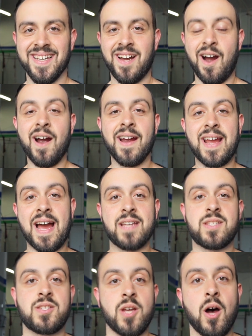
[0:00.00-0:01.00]
Alright
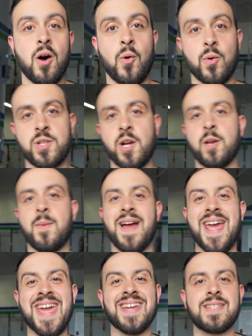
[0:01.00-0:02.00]
guys, so we're talking
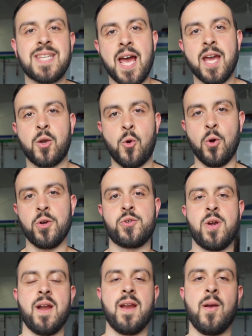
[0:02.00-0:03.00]
about anti-core
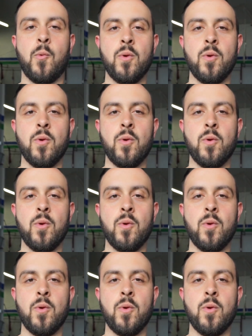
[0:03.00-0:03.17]
training.